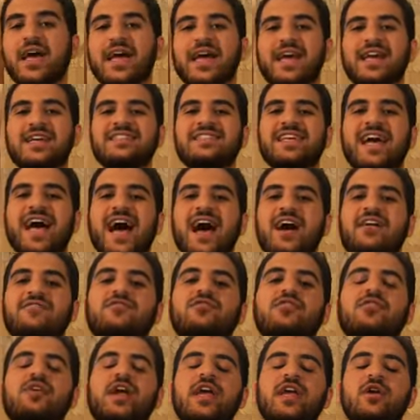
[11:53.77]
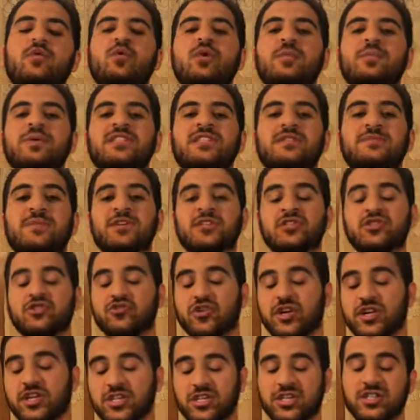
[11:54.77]
is after a woman's
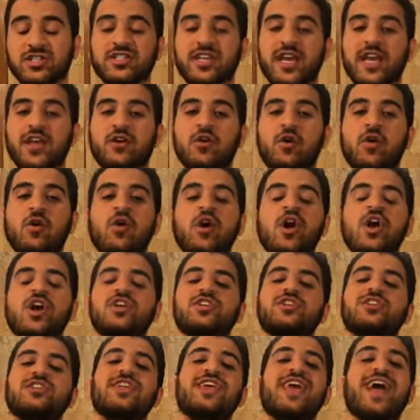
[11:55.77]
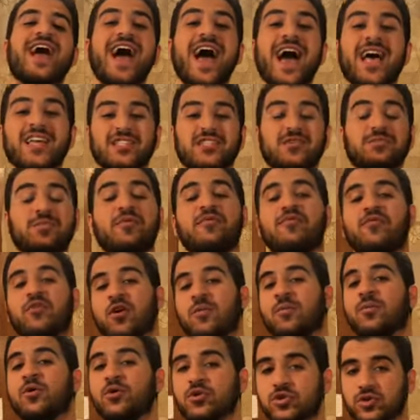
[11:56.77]
menstruation cycle, she has to
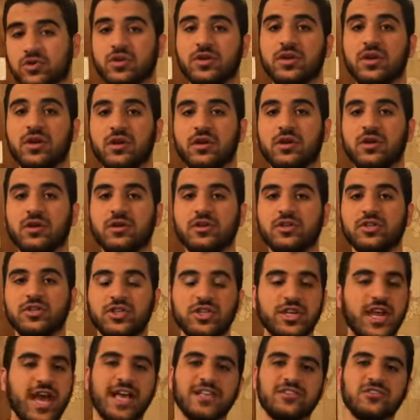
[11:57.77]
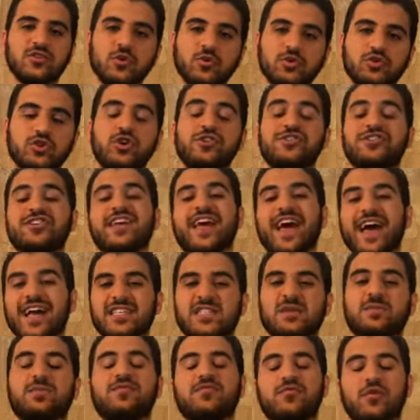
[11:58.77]
perform ghusl. She has no choice. She has
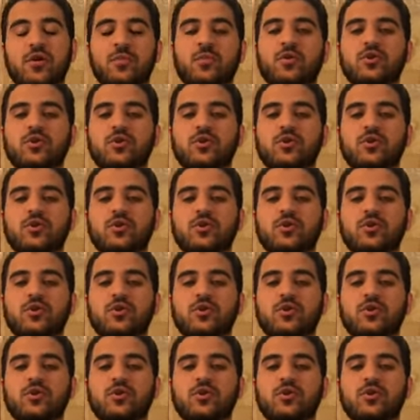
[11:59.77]
to perform